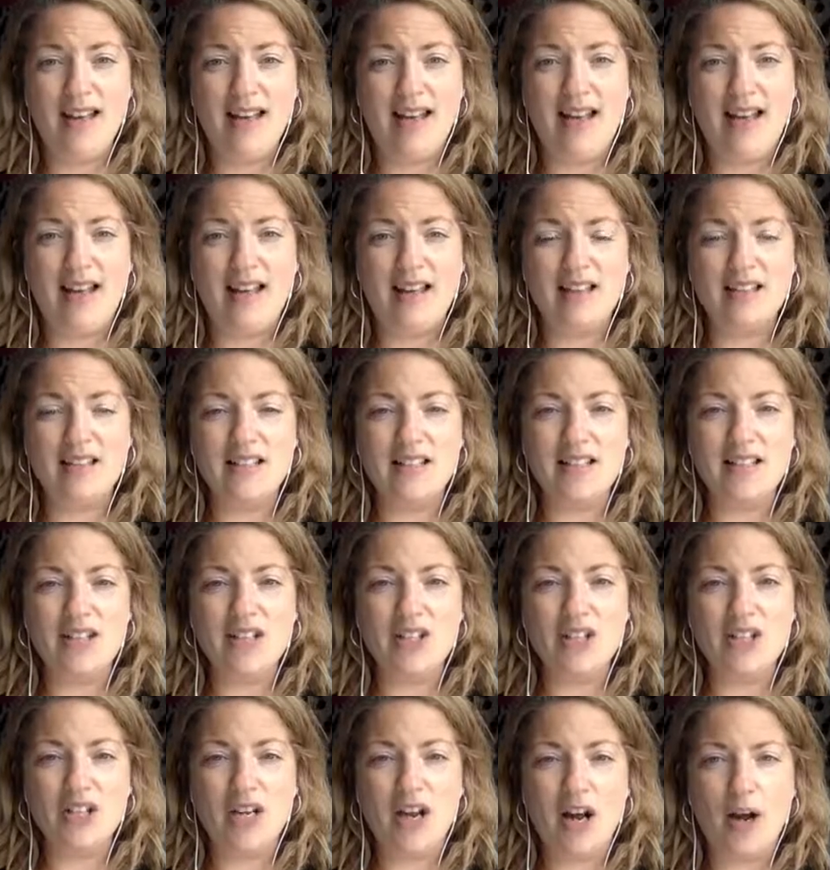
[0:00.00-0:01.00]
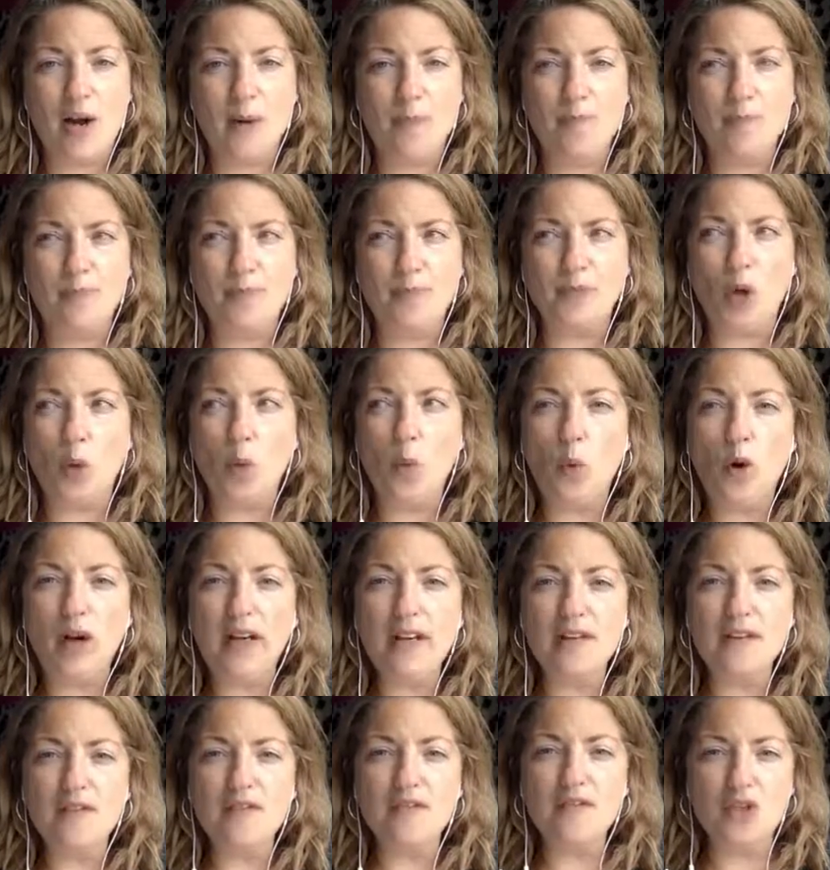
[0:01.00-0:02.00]
And what
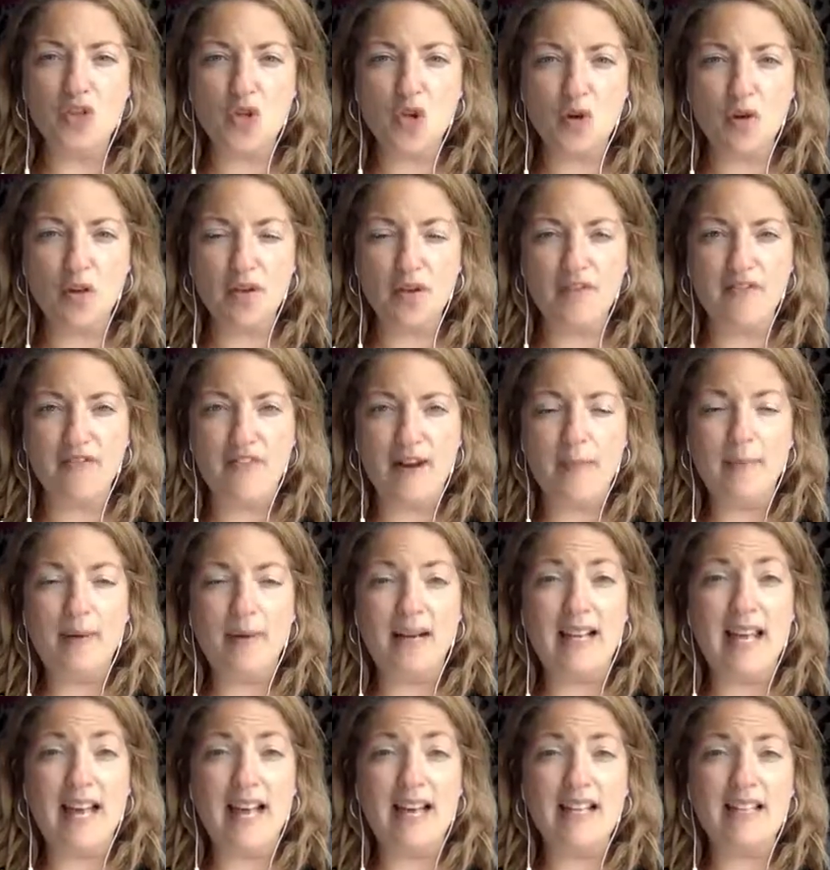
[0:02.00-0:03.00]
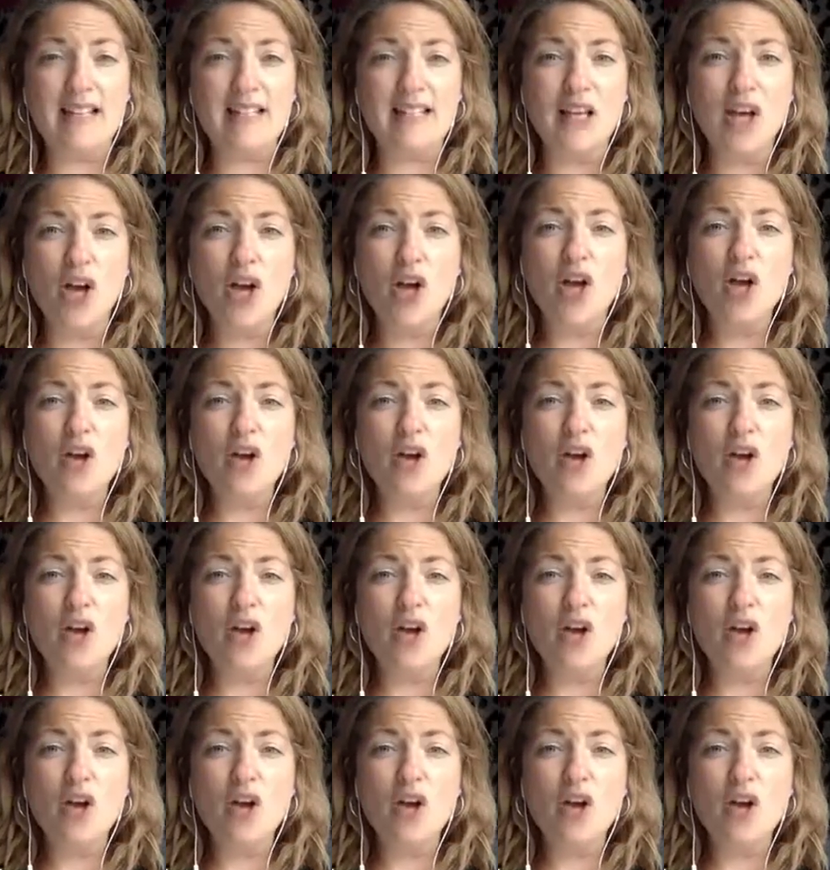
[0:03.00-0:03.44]
if your family has